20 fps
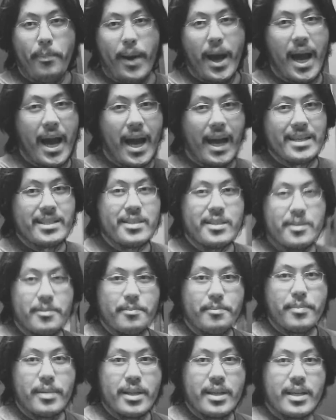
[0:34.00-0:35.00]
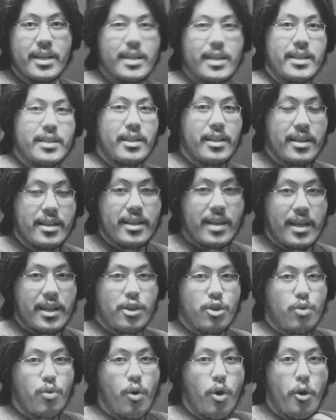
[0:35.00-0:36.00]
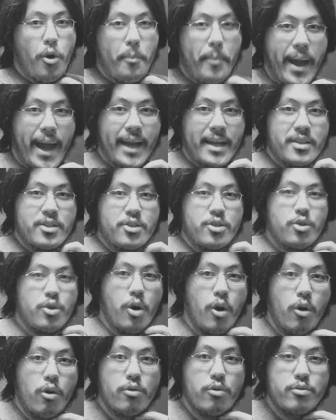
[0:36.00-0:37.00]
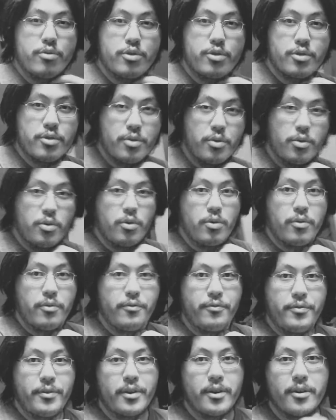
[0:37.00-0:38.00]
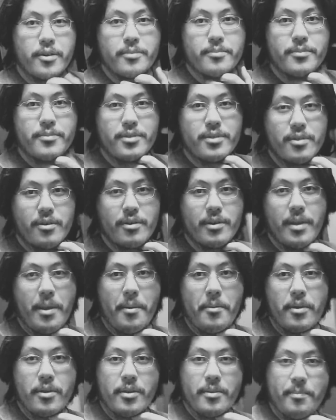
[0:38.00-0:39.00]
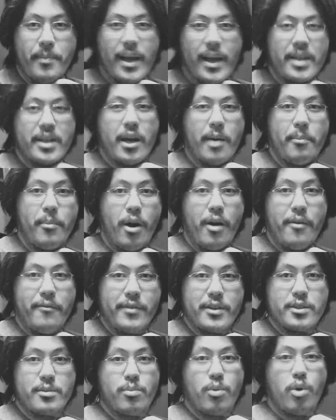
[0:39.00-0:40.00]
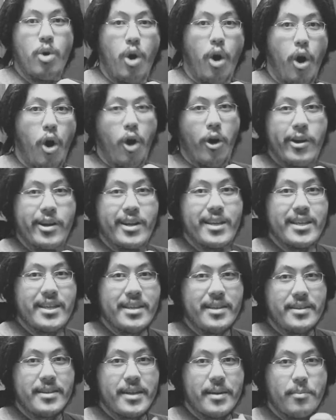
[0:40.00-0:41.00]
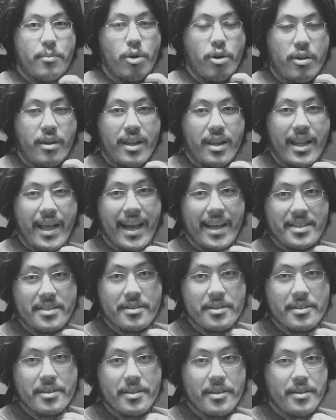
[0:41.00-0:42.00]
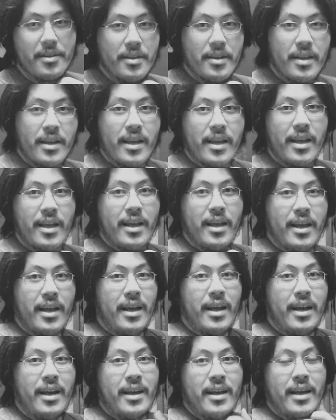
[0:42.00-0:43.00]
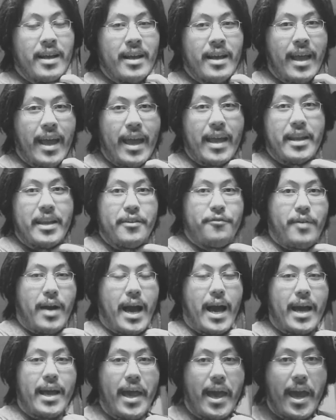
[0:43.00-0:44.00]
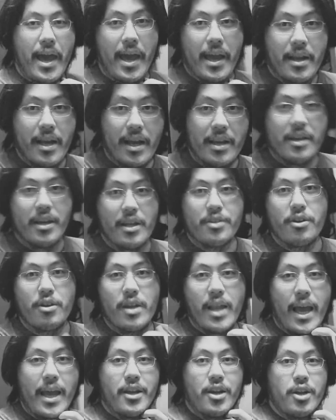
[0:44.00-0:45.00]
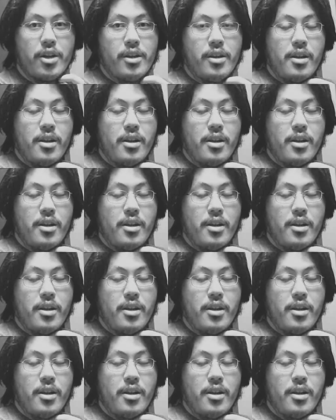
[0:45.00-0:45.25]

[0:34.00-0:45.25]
possibly a throwback to old school films, so it, it might come off as more arty and more classy. And if I add another layer